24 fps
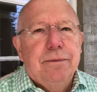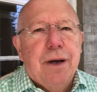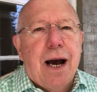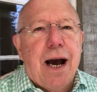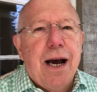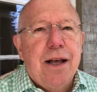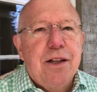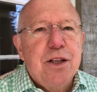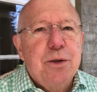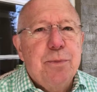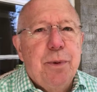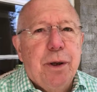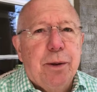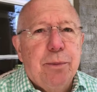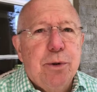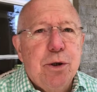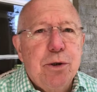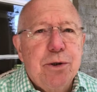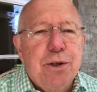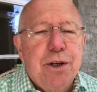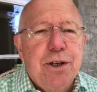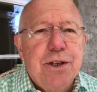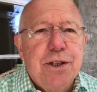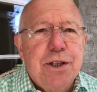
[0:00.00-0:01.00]
Hi, this is Bill
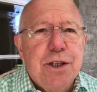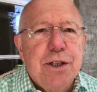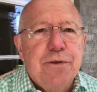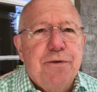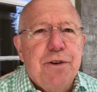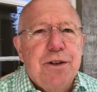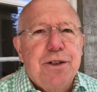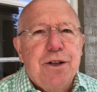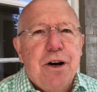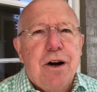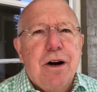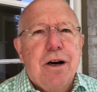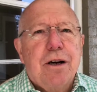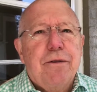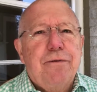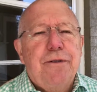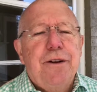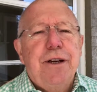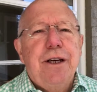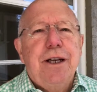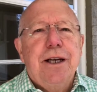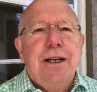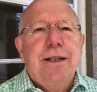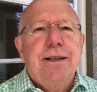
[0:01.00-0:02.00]
Booz, and this is
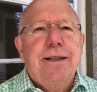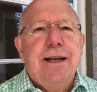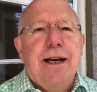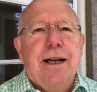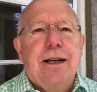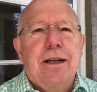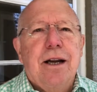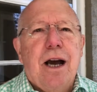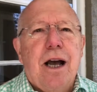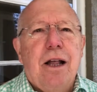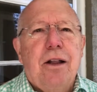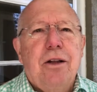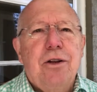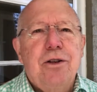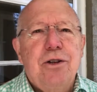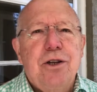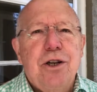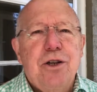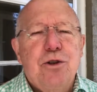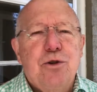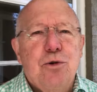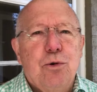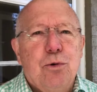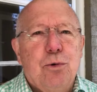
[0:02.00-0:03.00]
Photography and
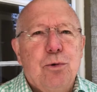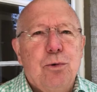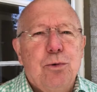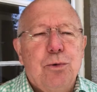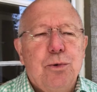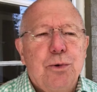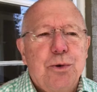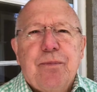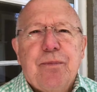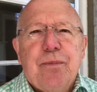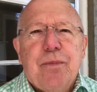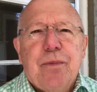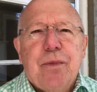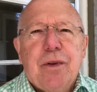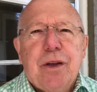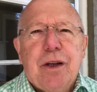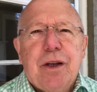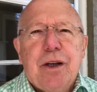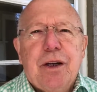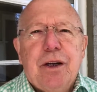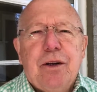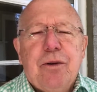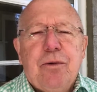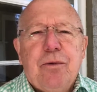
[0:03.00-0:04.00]
Technology Tools.
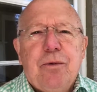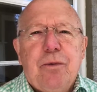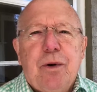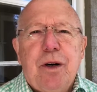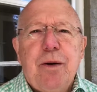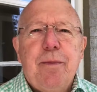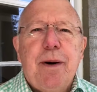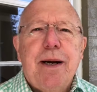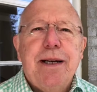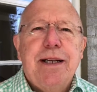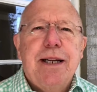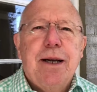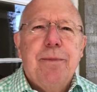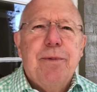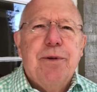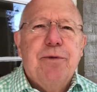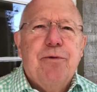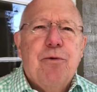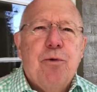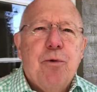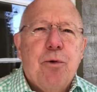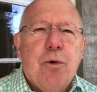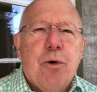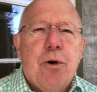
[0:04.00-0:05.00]
One of my tips
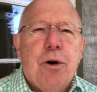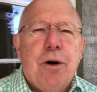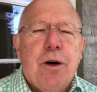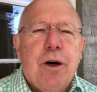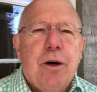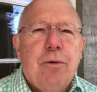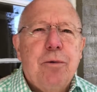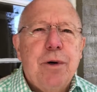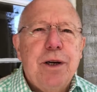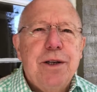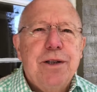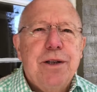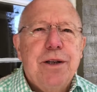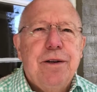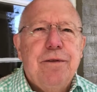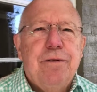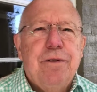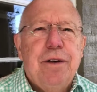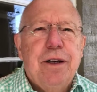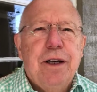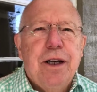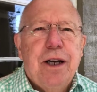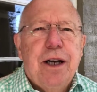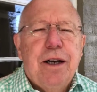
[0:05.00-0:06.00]
for a recent
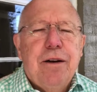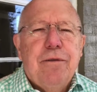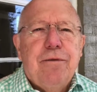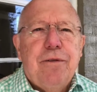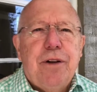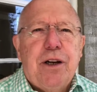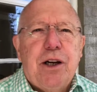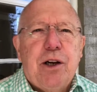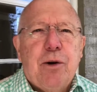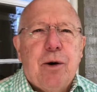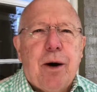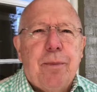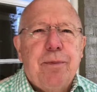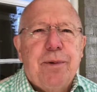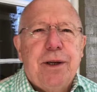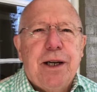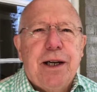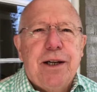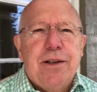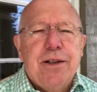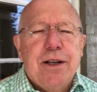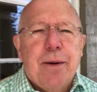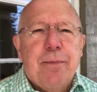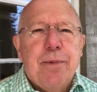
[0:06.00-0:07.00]
video
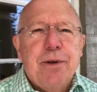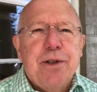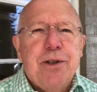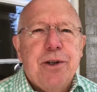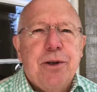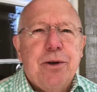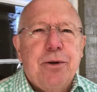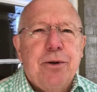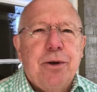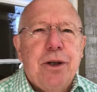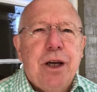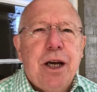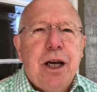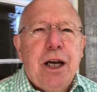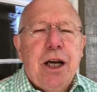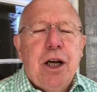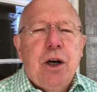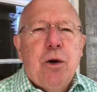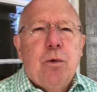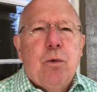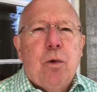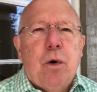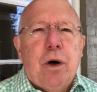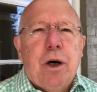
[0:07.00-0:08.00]
updates episode
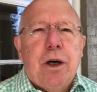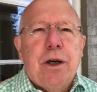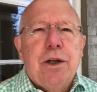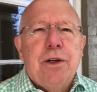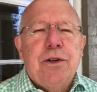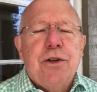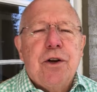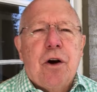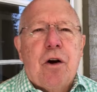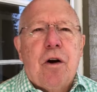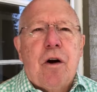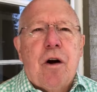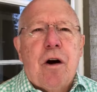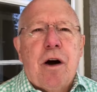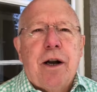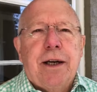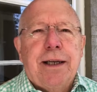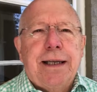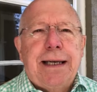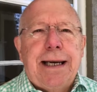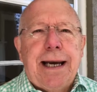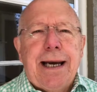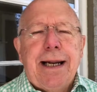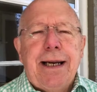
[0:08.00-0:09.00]
was
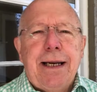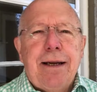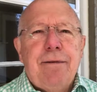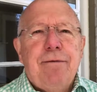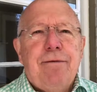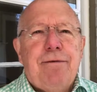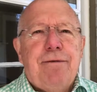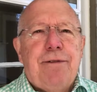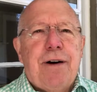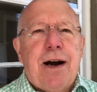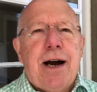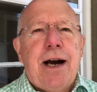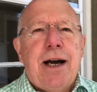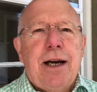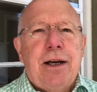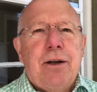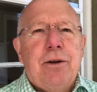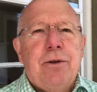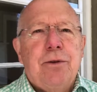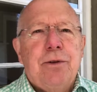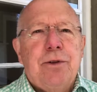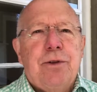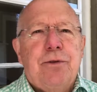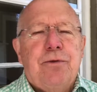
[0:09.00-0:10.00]
on getting
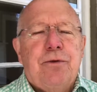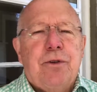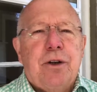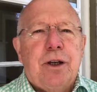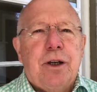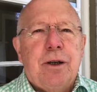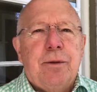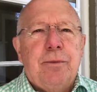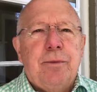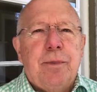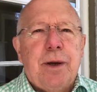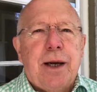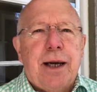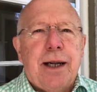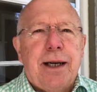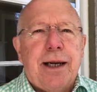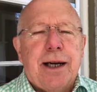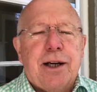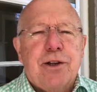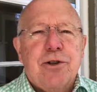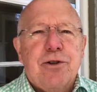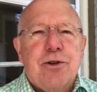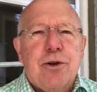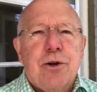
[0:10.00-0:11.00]
files from an
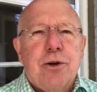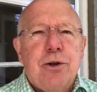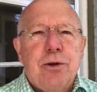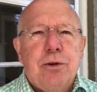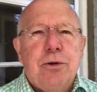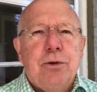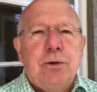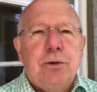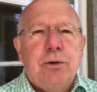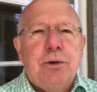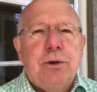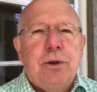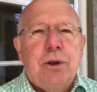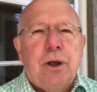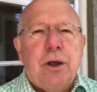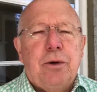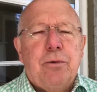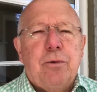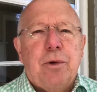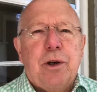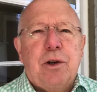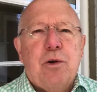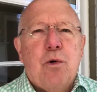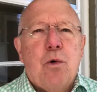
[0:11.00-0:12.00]
external
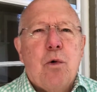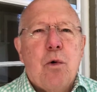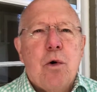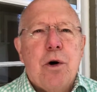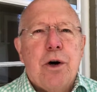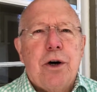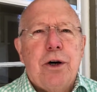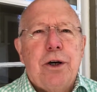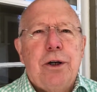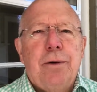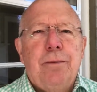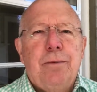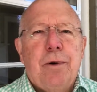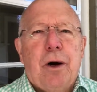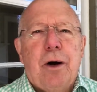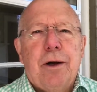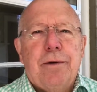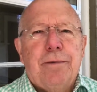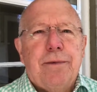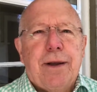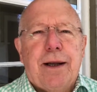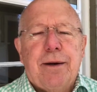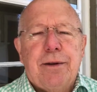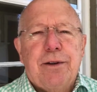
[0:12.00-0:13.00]
recorder
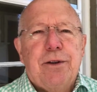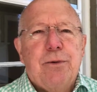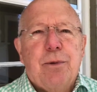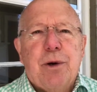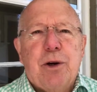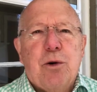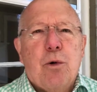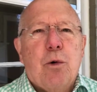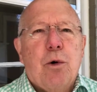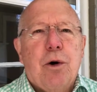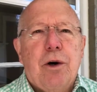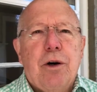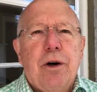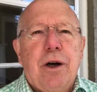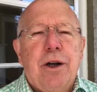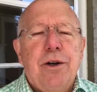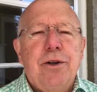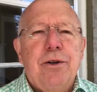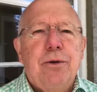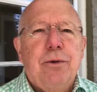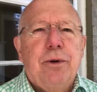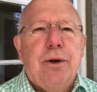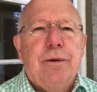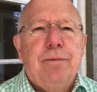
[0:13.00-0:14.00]
that's recorded
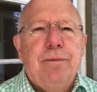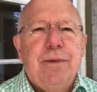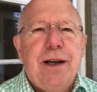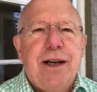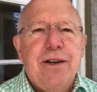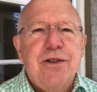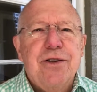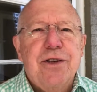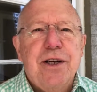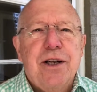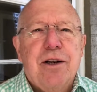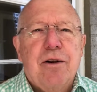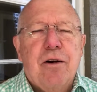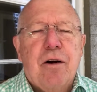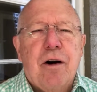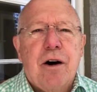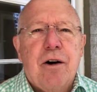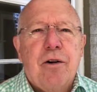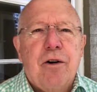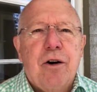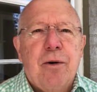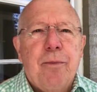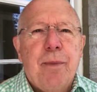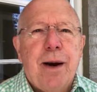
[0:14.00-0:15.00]
onto a SD
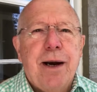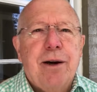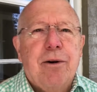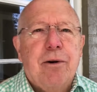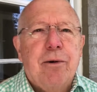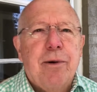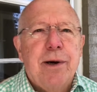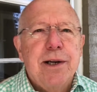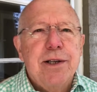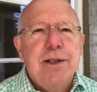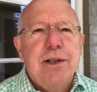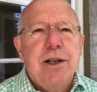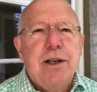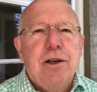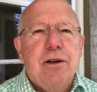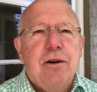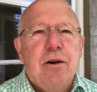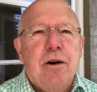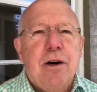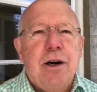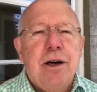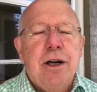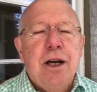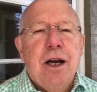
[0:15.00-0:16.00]
card or a micro SD
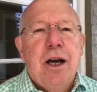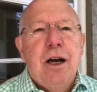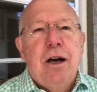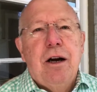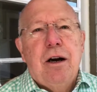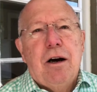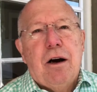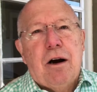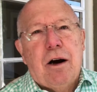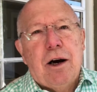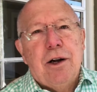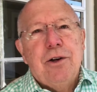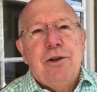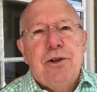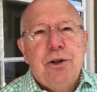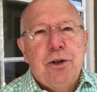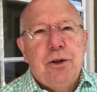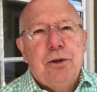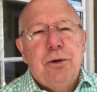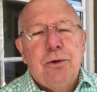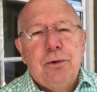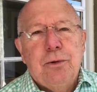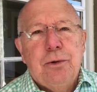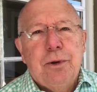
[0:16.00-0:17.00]
card
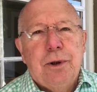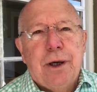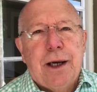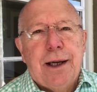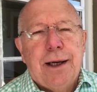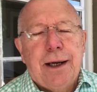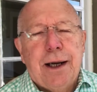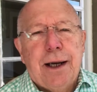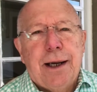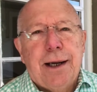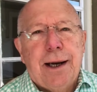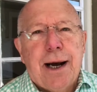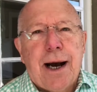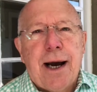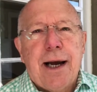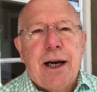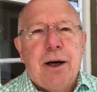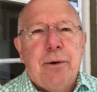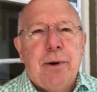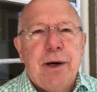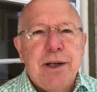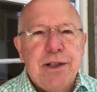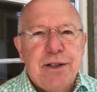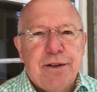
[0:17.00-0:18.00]
onto an
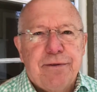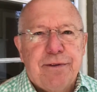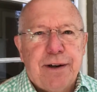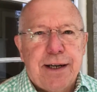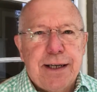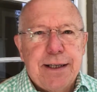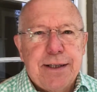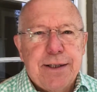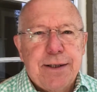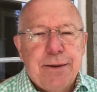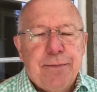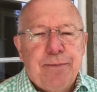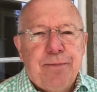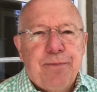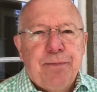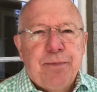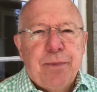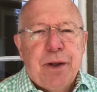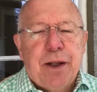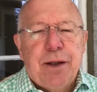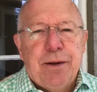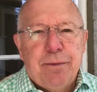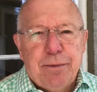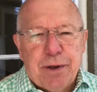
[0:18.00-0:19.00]
iOS device.
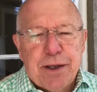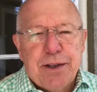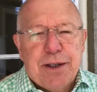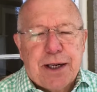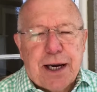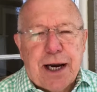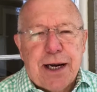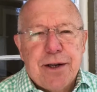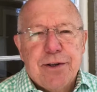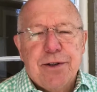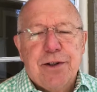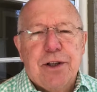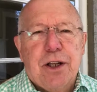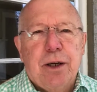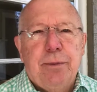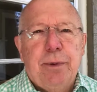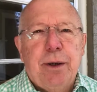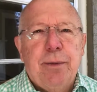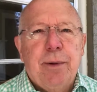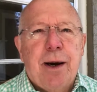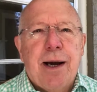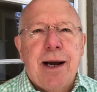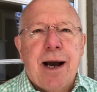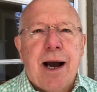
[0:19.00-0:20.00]
In this case, it's going to be
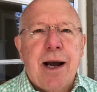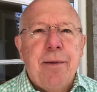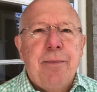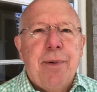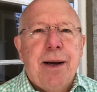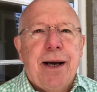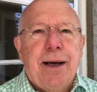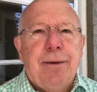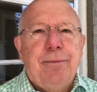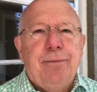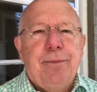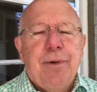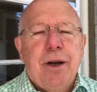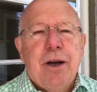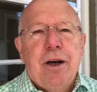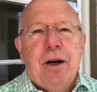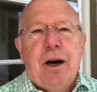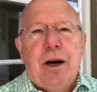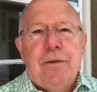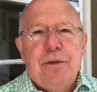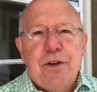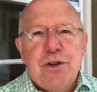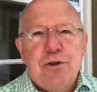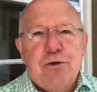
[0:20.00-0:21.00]
my iPad.
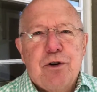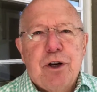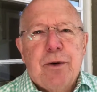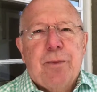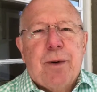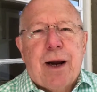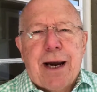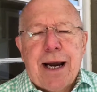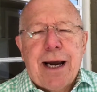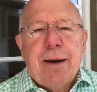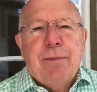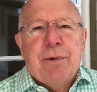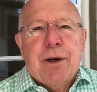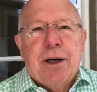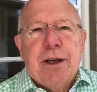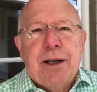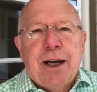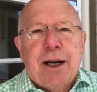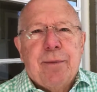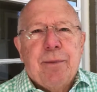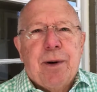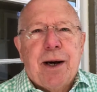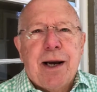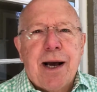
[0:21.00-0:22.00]
On this trip, I am going to
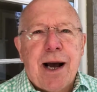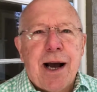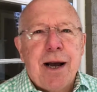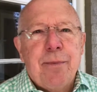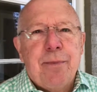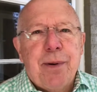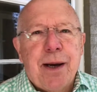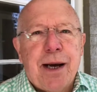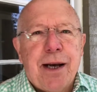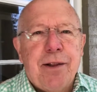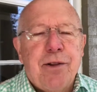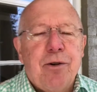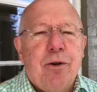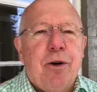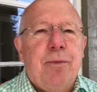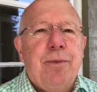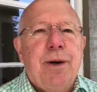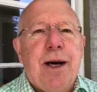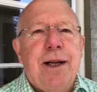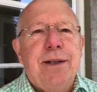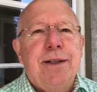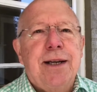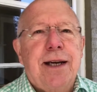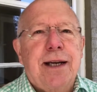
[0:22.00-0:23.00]
take my iPad, though I'm
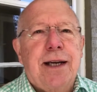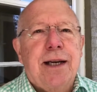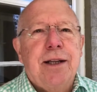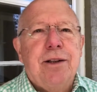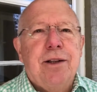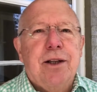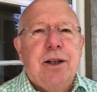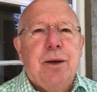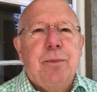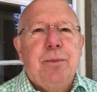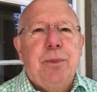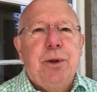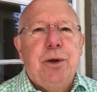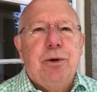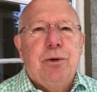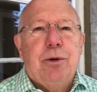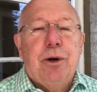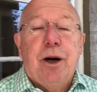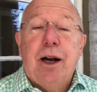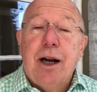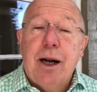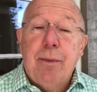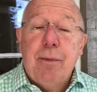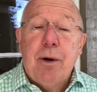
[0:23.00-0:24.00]
not taking the computer.
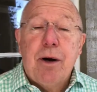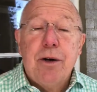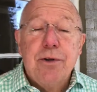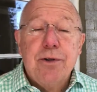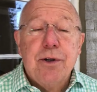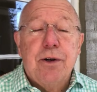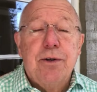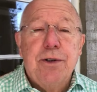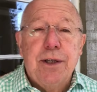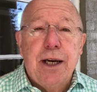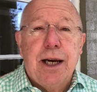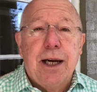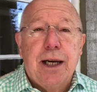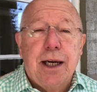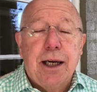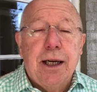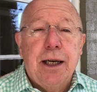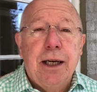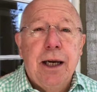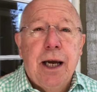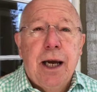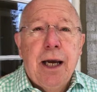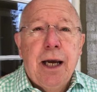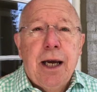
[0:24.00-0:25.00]
And I'm also
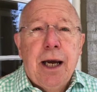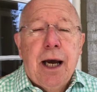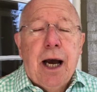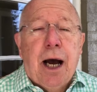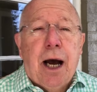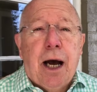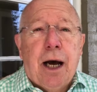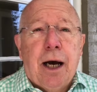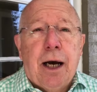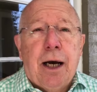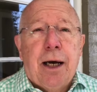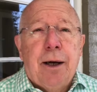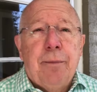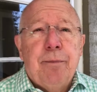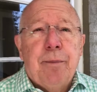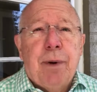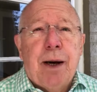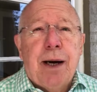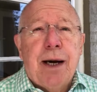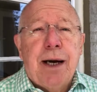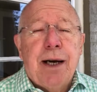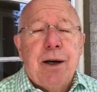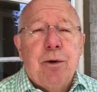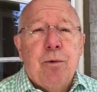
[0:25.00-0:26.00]
taking
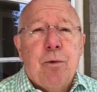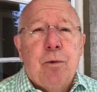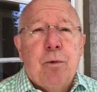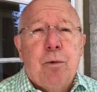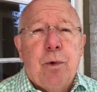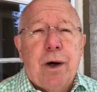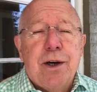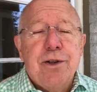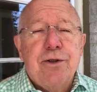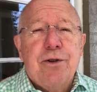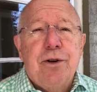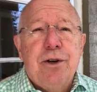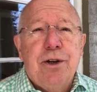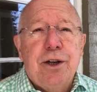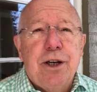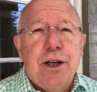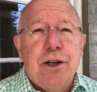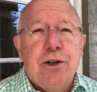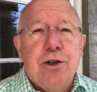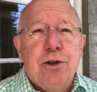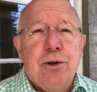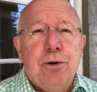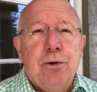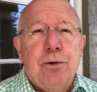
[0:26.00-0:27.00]
my Western
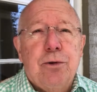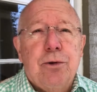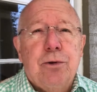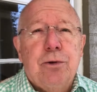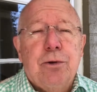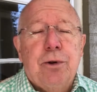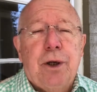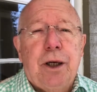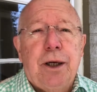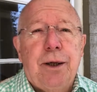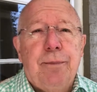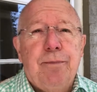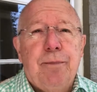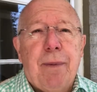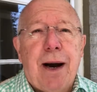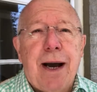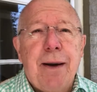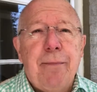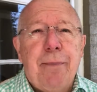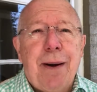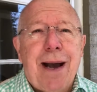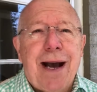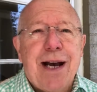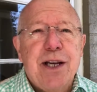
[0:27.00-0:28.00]
Digital
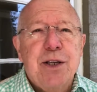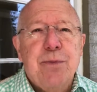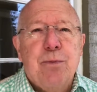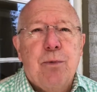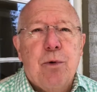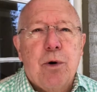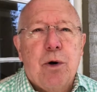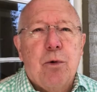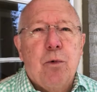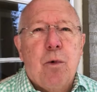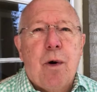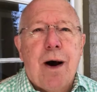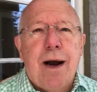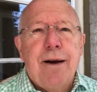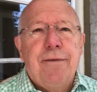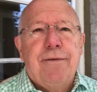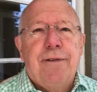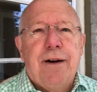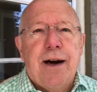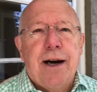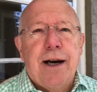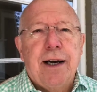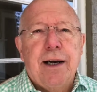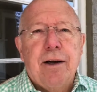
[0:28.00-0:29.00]
MyPassport
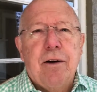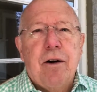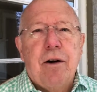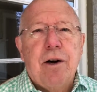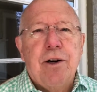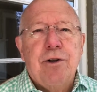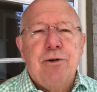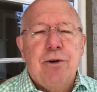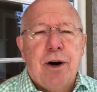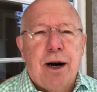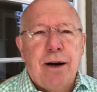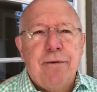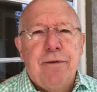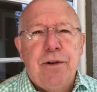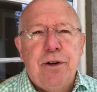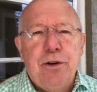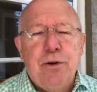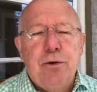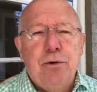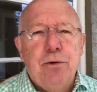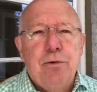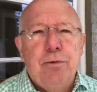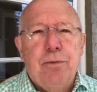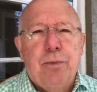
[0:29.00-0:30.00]
Wi-Fi hard drive, the
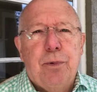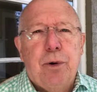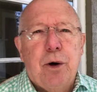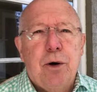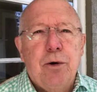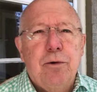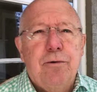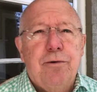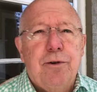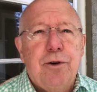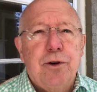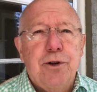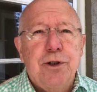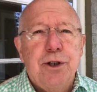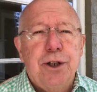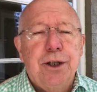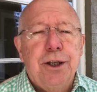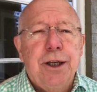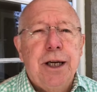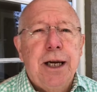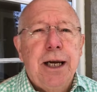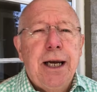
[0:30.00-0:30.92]
new Pro version.